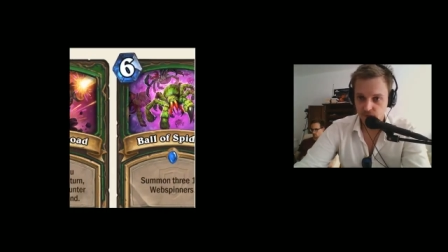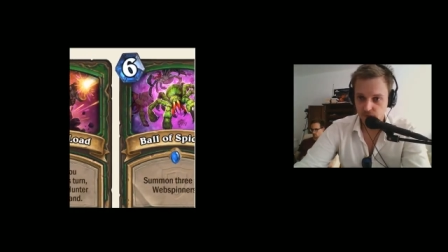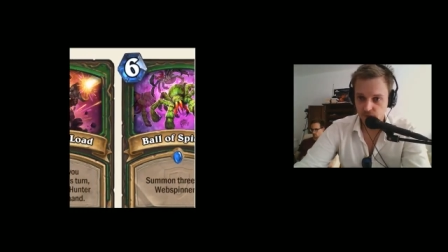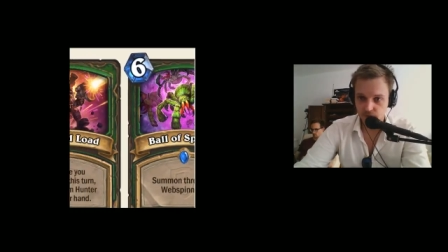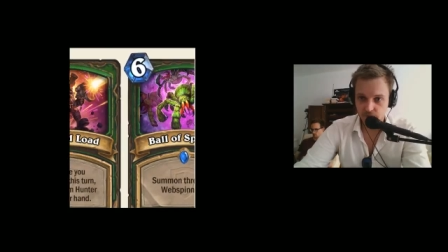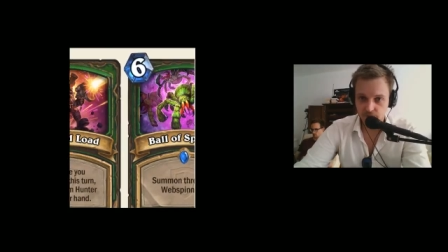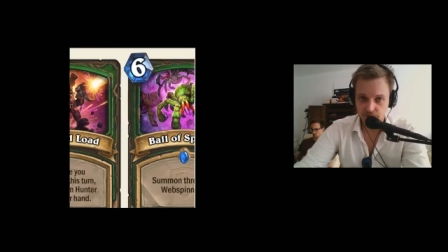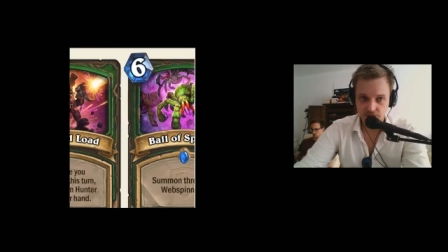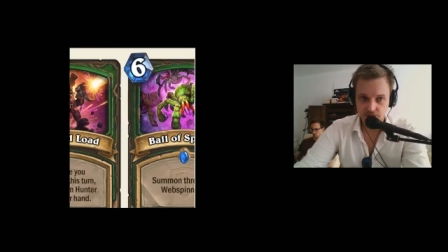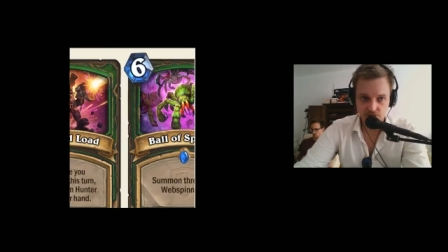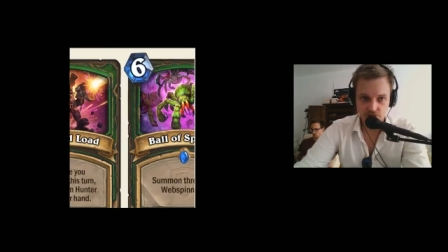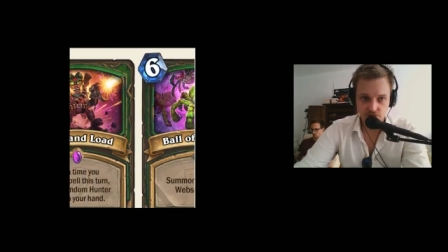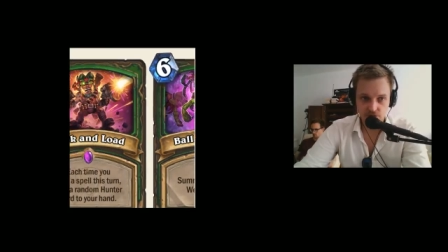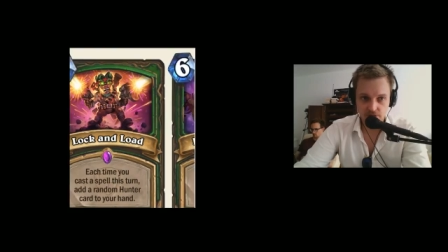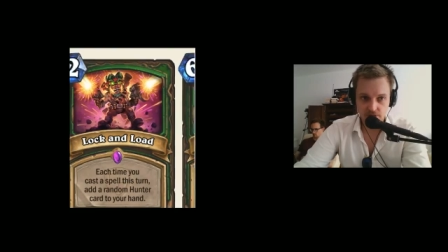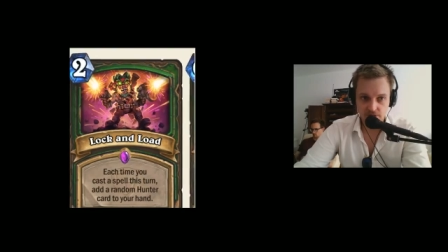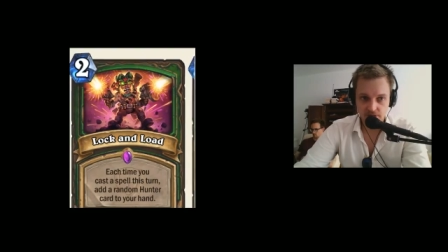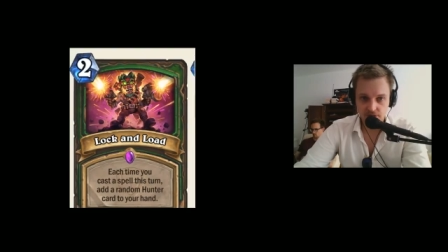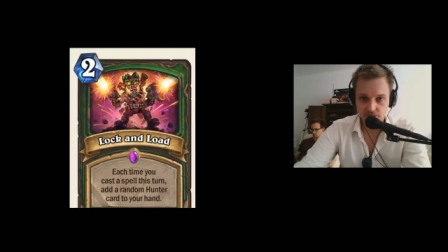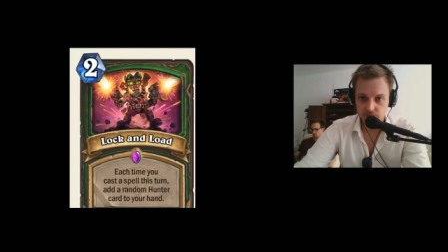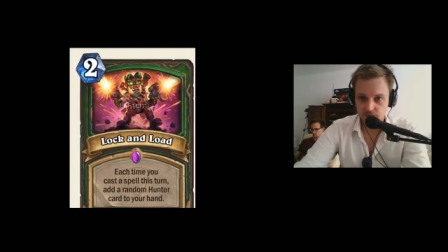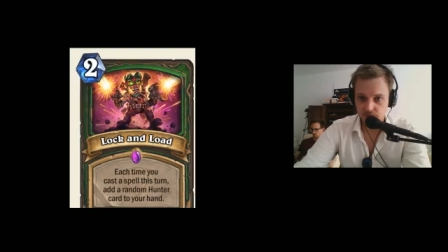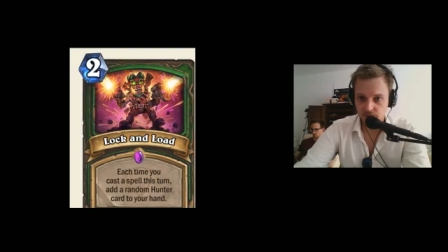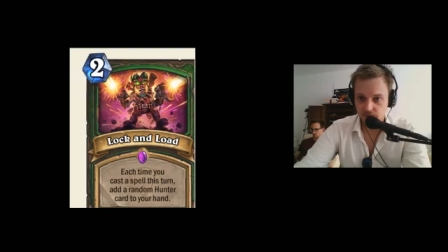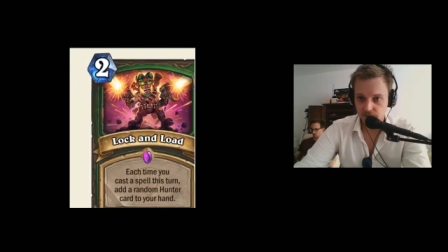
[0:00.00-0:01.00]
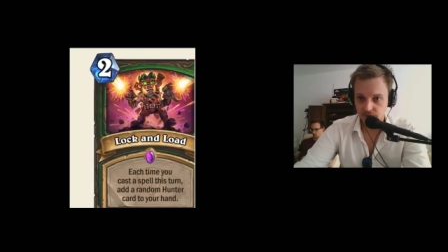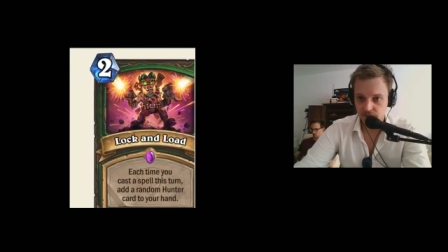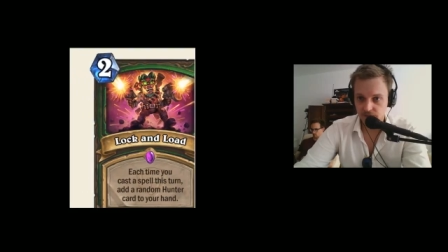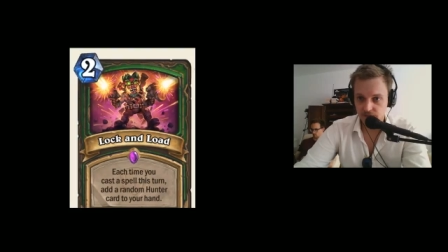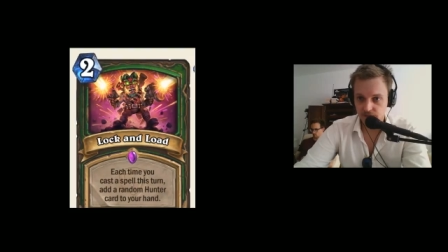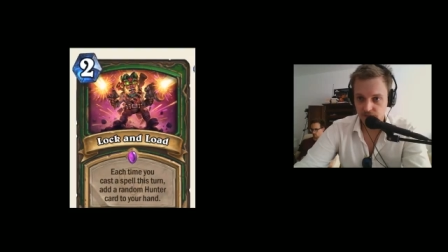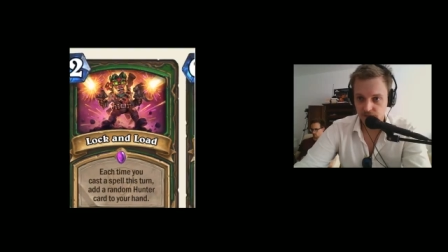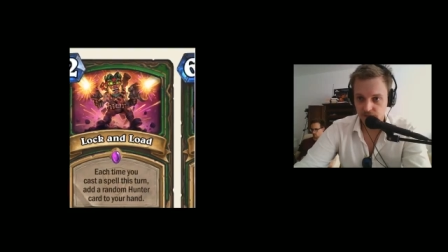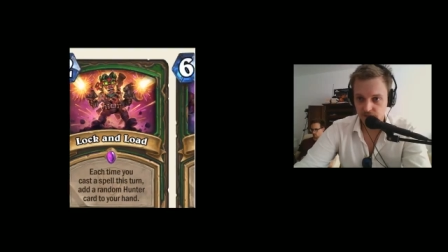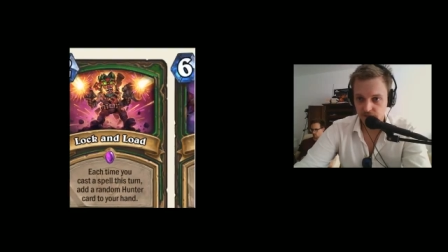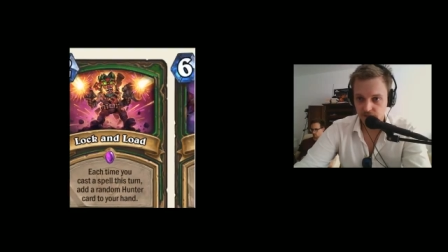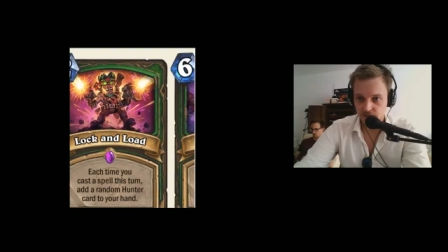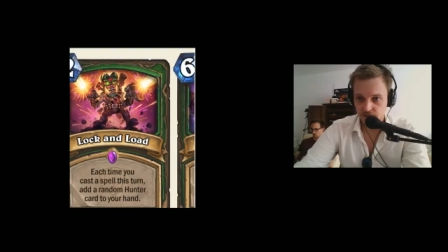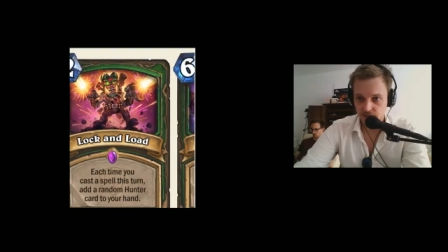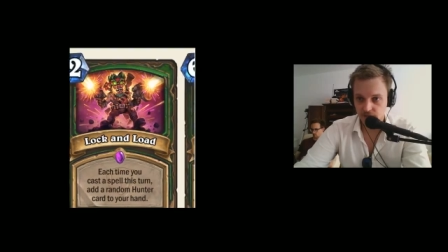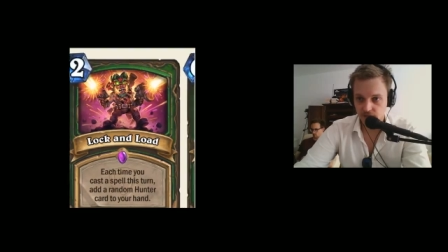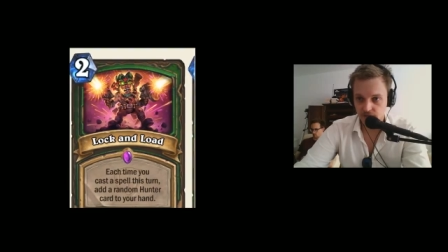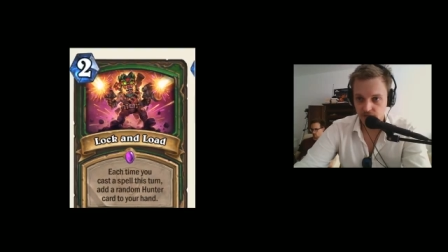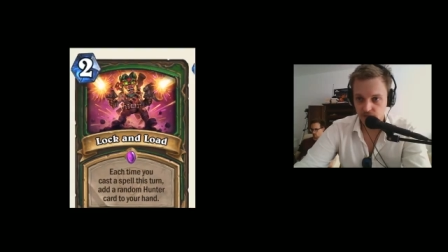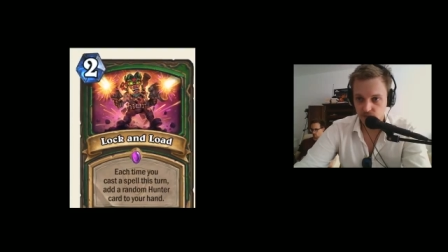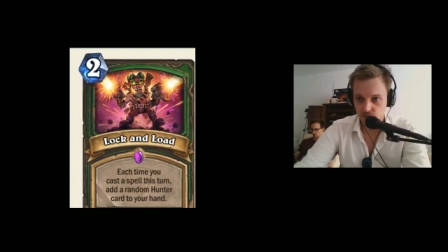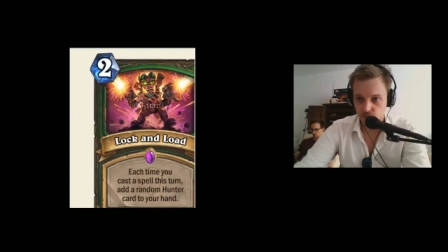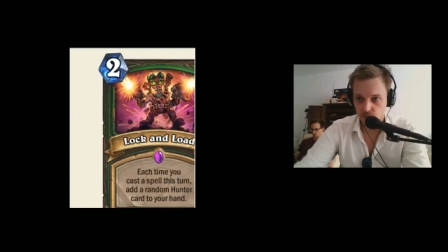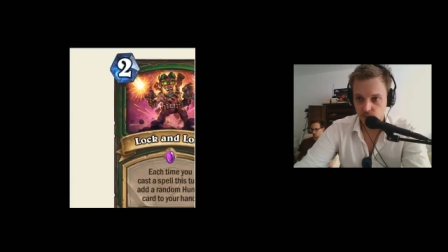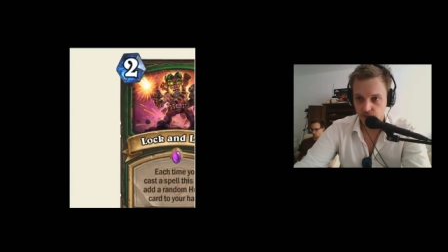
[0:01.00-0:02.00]
We already saw that. We already saw this
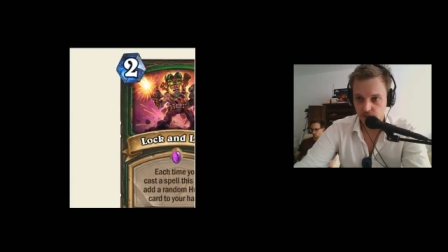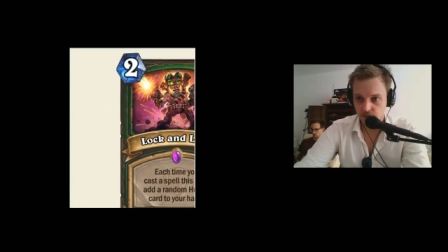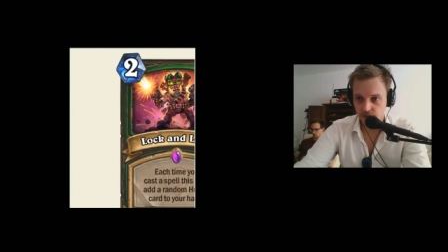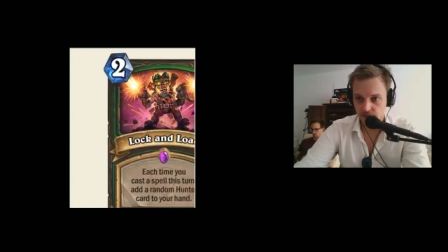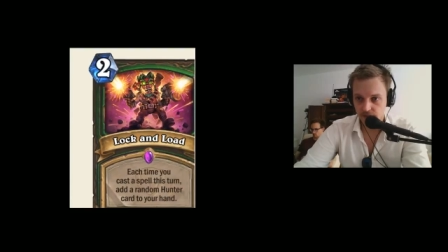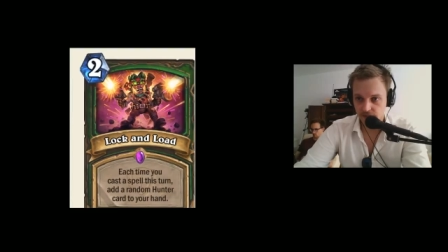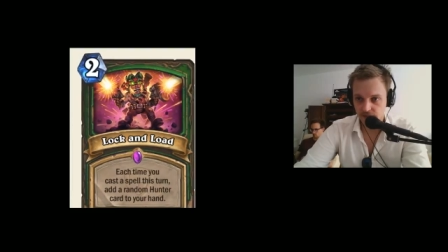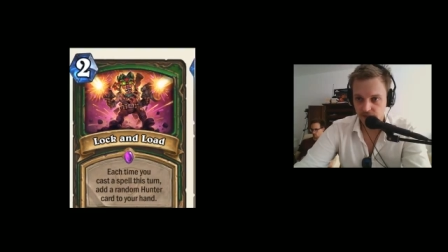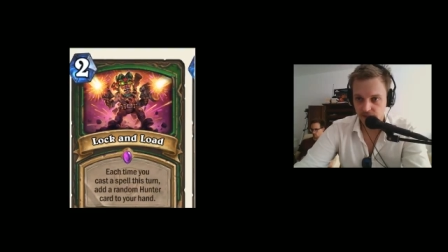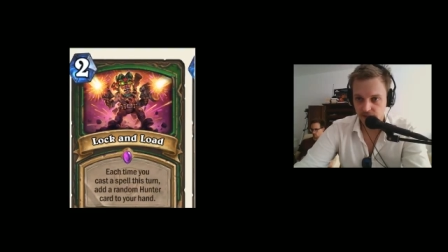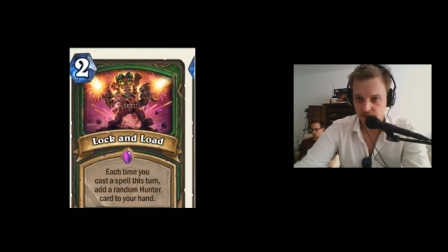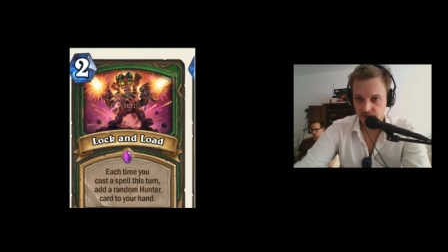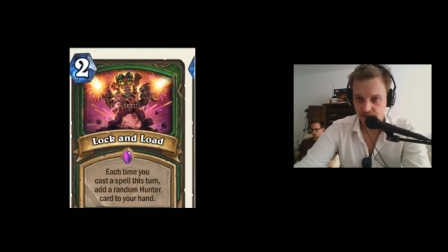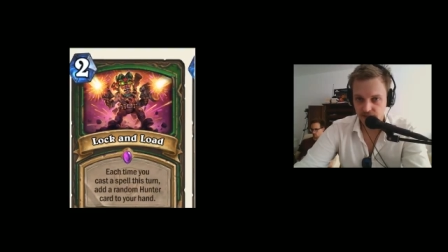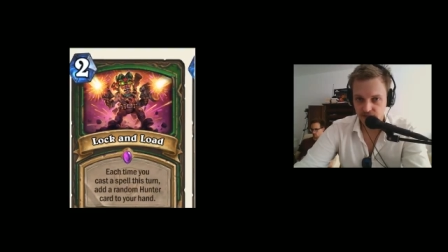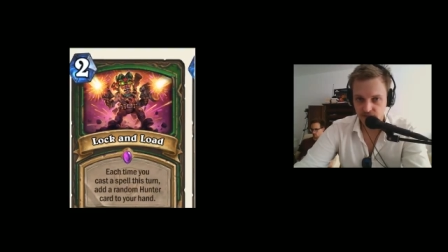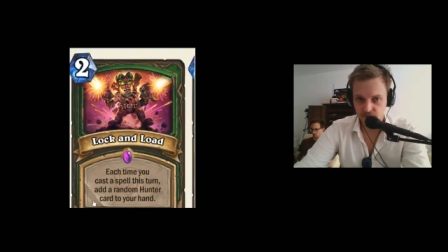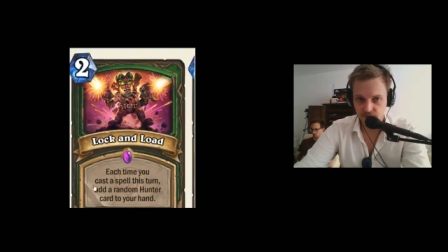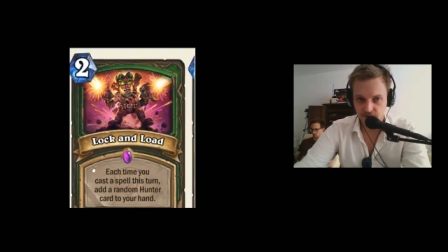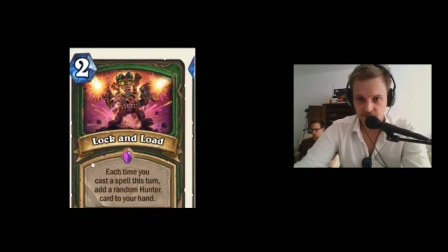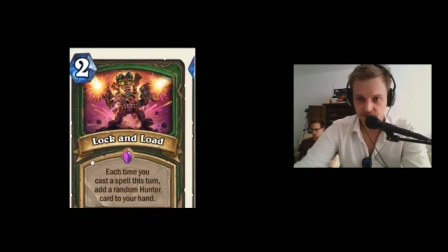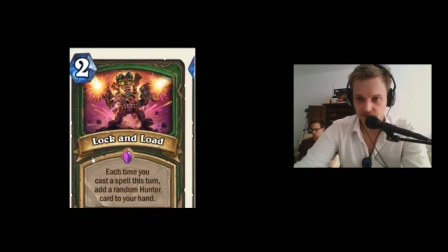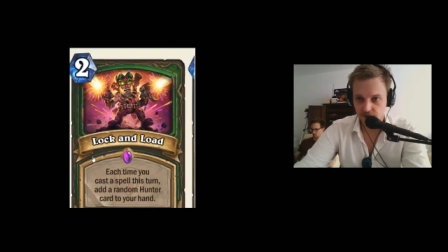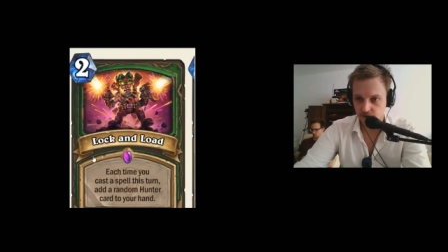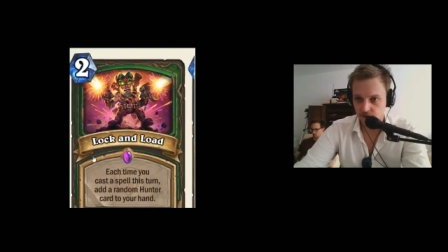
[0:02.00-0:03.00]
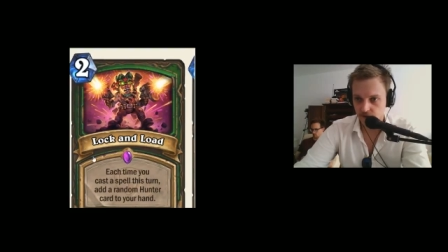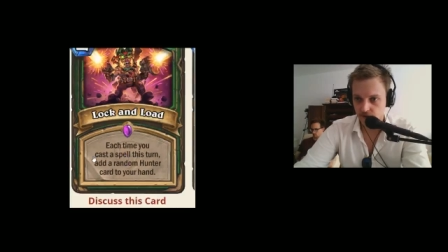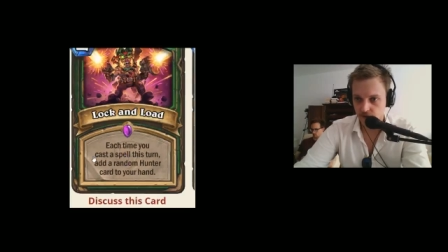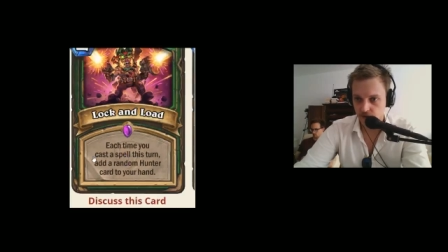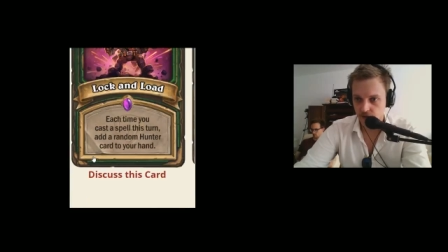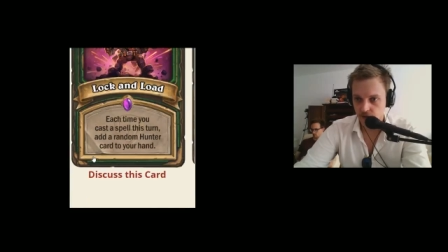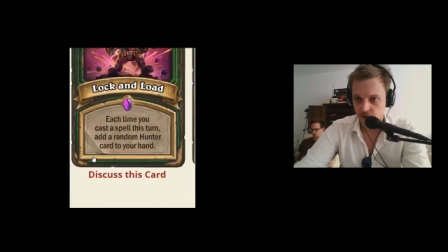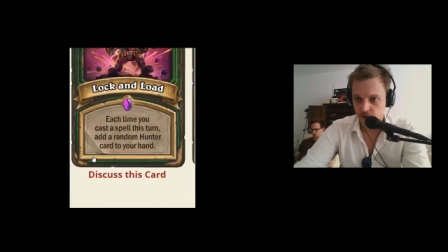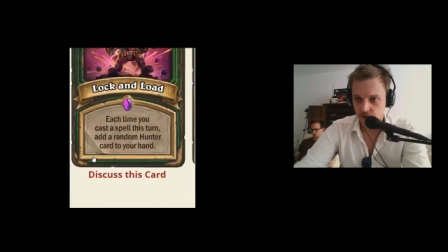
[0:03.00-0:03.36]
as well in the last video.